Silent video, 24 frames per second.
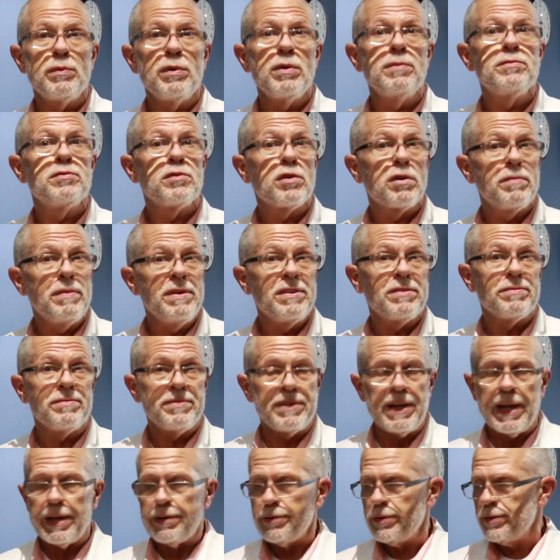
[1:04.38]
rooms there could be some
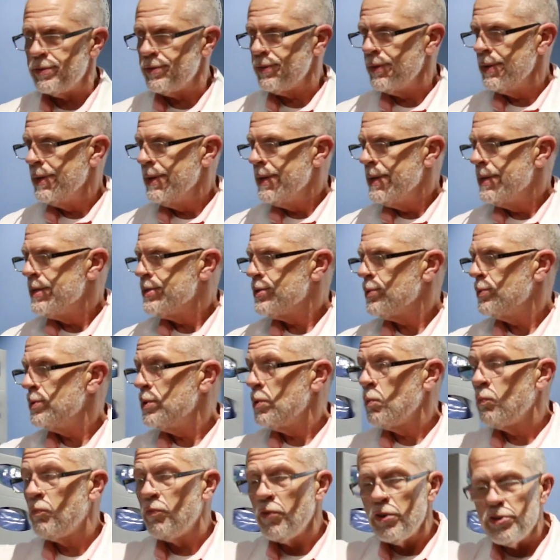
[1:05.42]
standards. So when
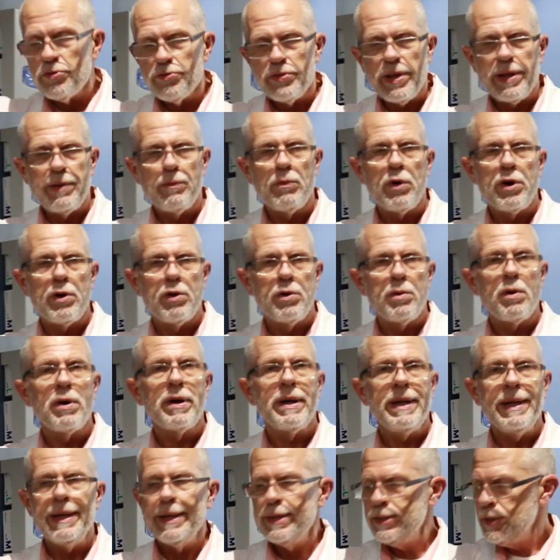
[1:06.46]
you first thing
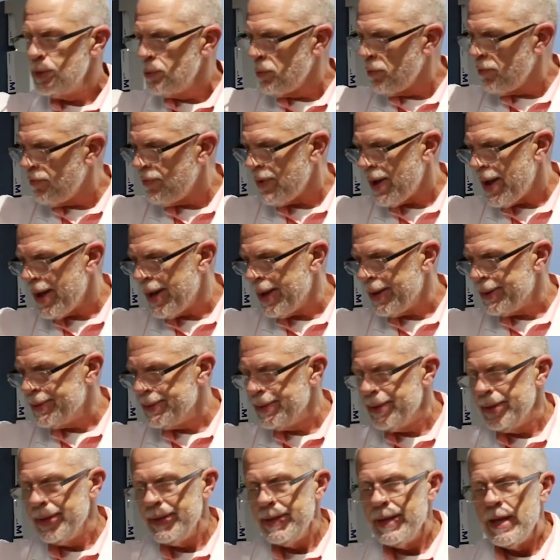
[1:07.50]
walk in, you will
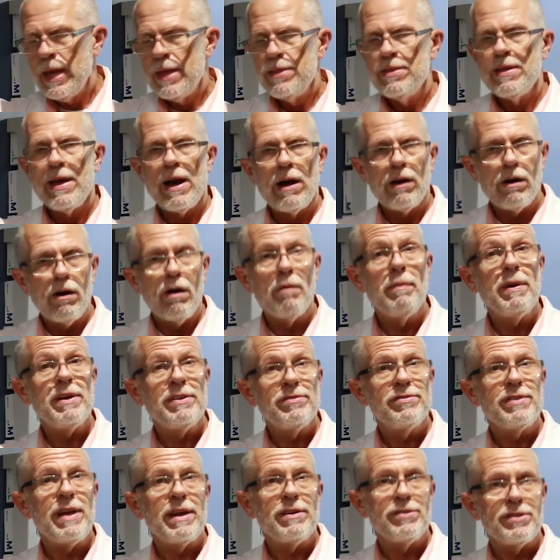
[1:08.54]
find the
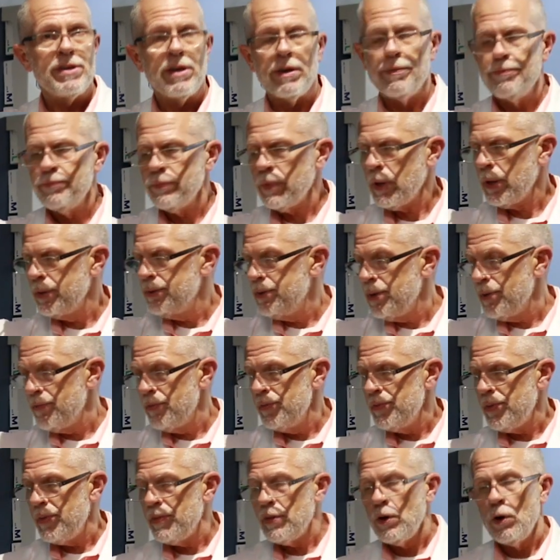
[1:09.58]
alcohol-based hand gel.
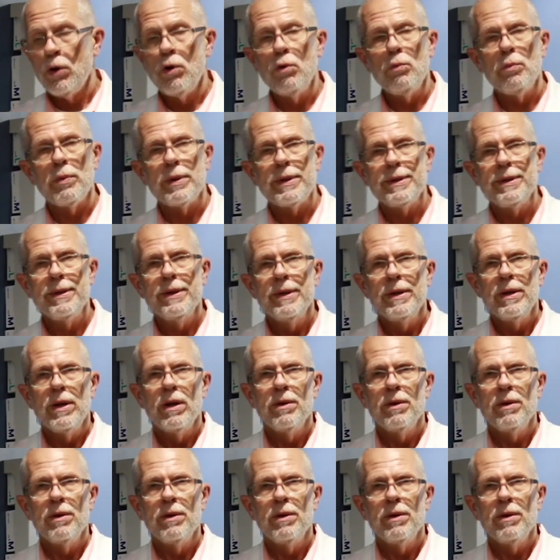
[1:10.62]
Different than the old one.